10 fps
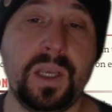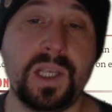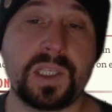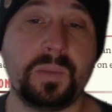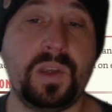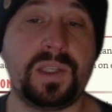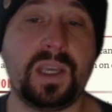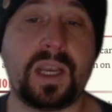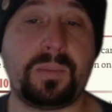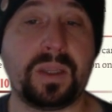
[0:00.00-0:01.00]
So I'm using
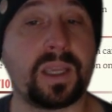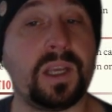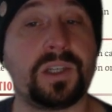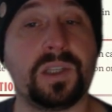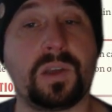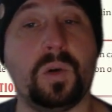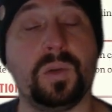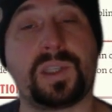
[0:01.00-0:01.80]
an application called